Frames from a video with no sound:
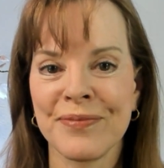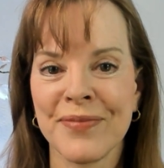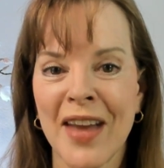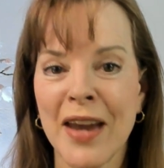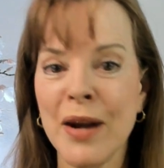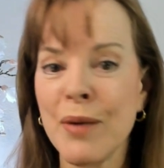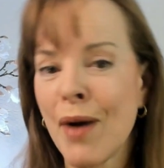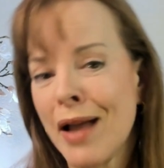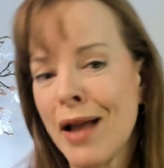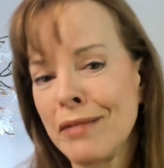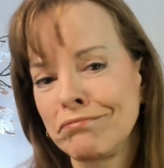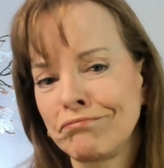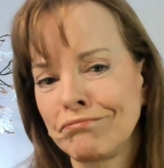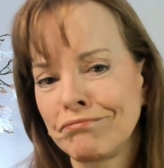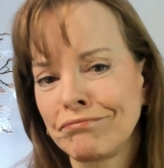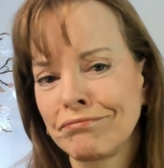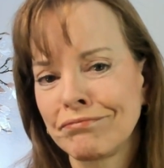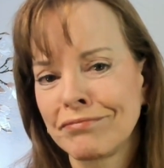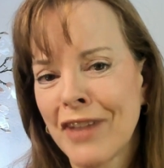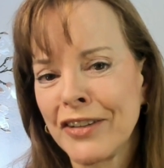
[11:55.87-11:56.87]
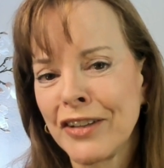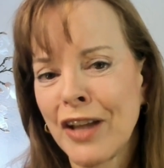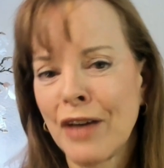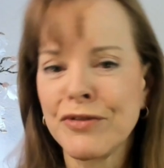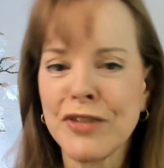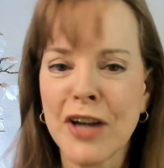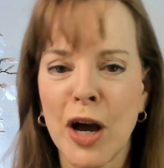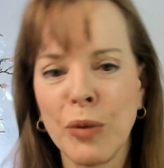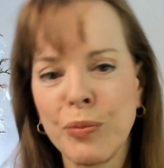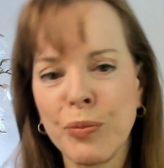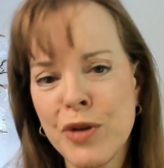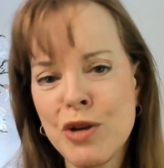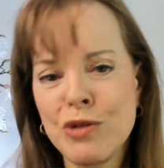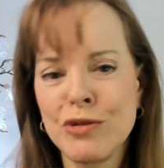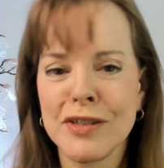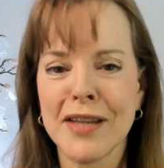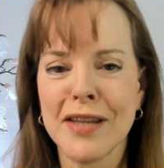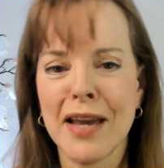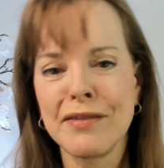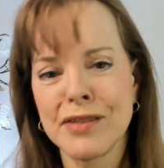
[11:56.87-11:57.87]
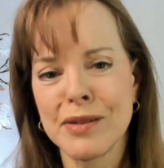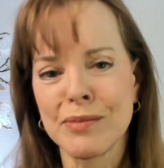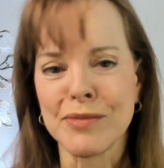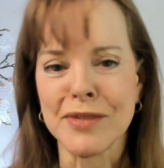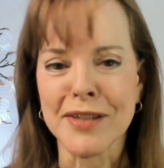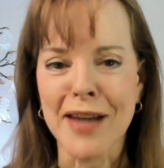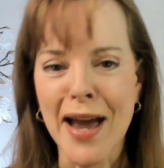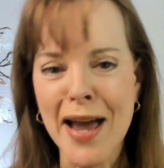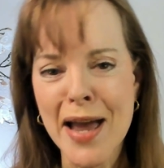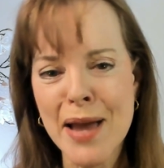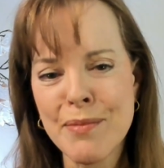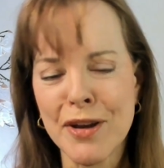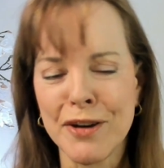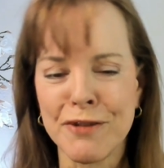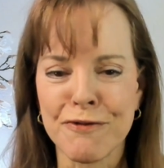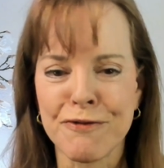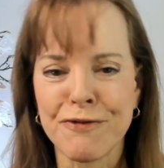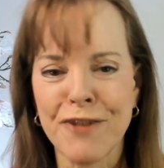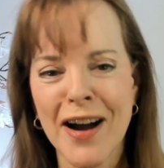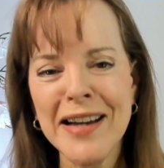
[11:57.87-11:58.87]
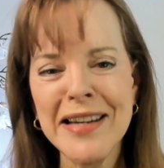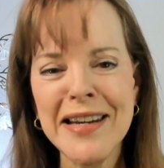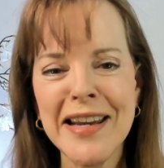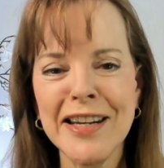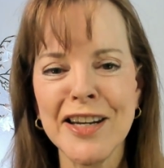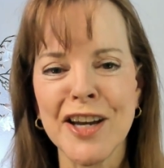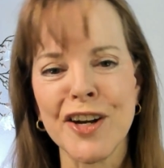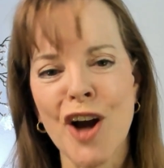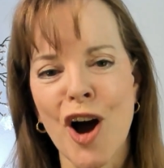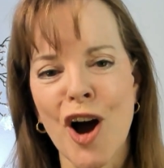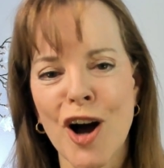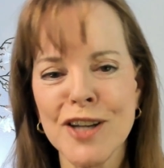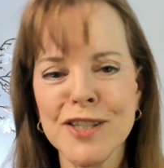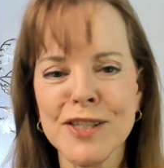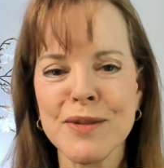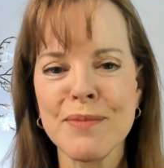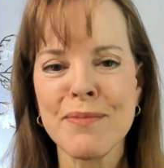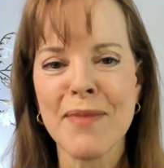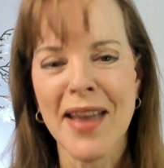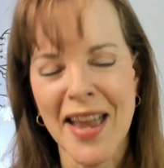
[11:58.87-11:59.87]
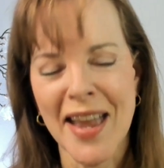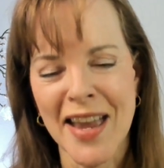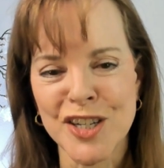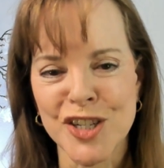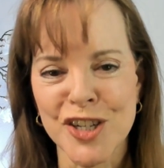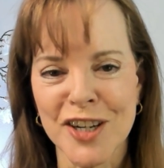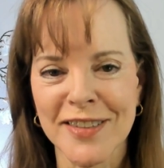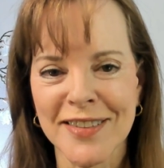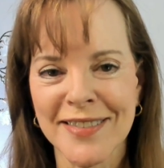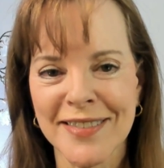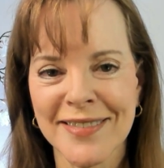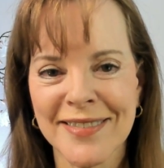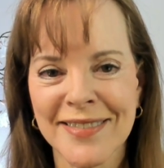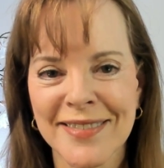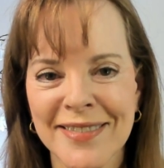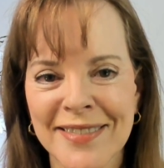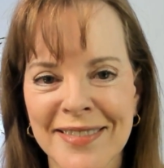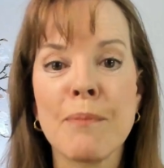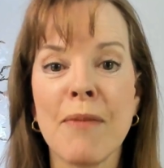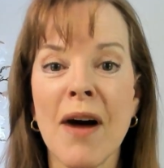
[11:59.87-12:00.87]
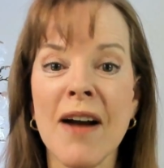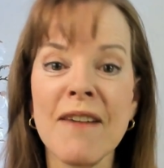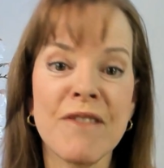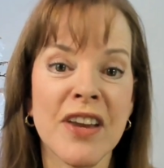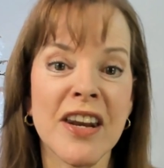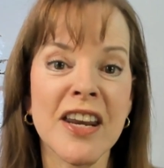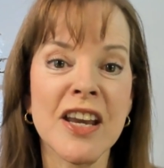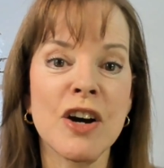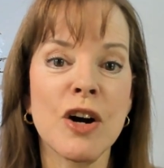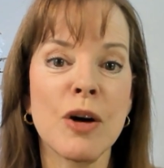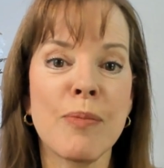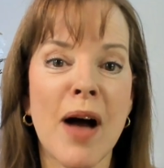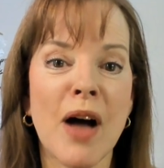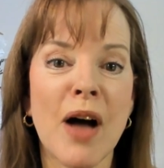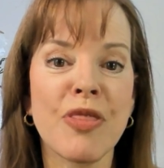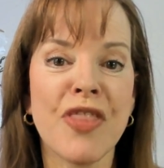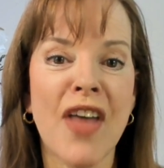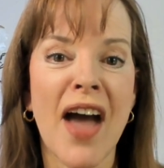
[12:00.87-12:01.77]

Anyway, I'd love to help you save some time in finding an awesome agent. My video about